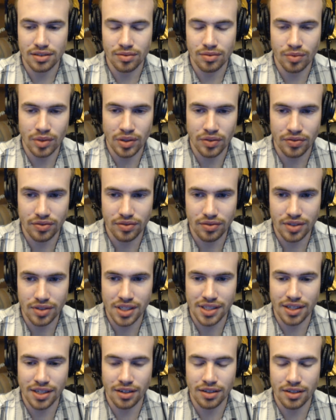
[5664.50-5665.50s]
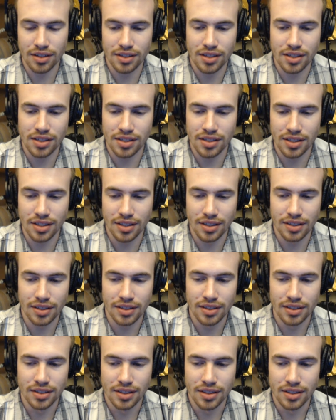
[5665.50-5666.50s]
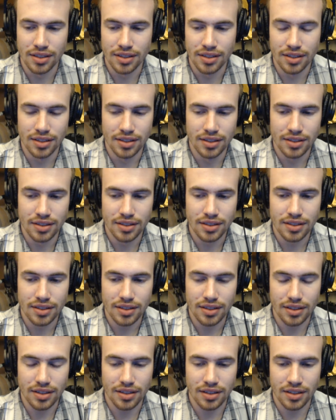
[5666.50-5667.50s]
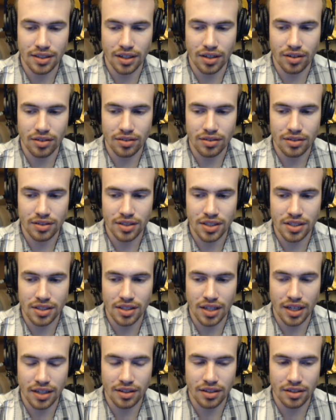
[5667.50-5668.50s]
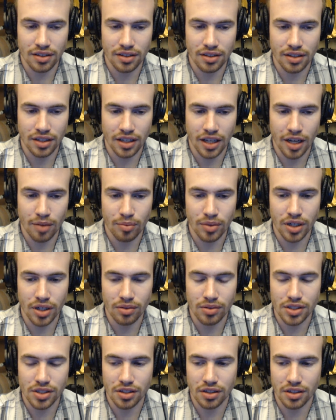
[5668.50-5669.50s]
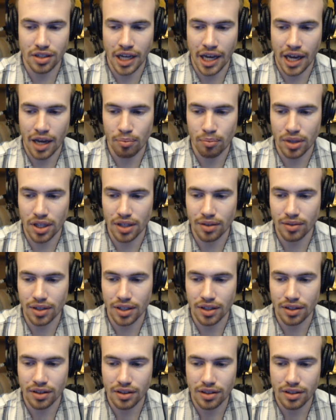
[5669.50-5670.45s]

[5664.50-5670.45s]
We've started to see, you know, just that the Kaminoans aren't happy with